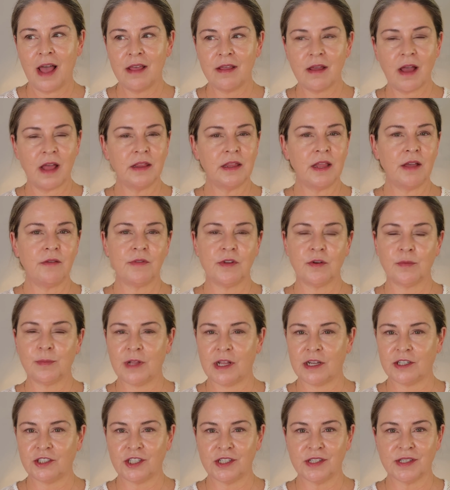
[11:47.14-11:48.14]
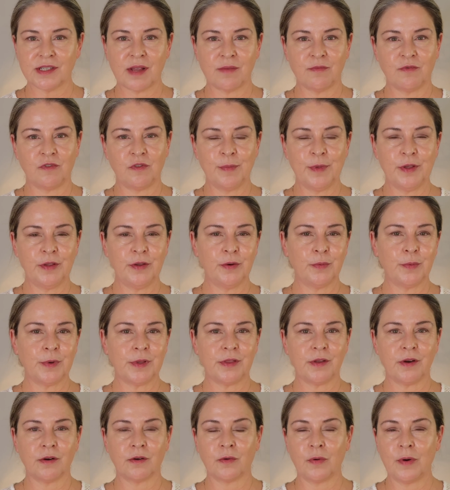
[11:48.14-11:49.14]
I love their blushes, I'm familiar with
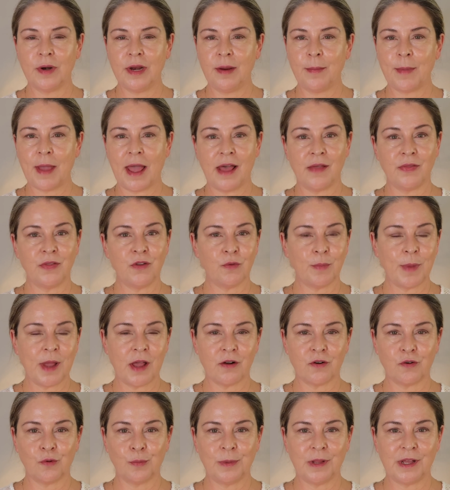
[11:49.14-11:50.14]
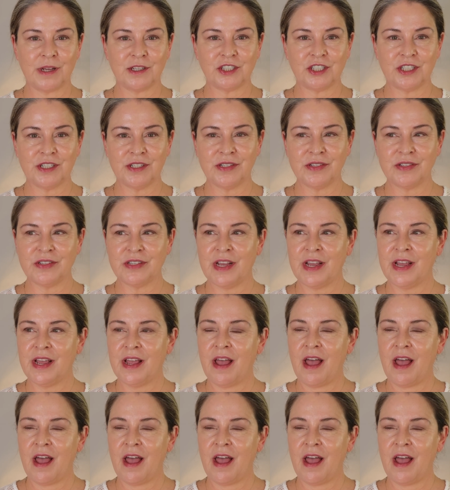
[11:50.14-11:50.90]
their cream and their powder blushes,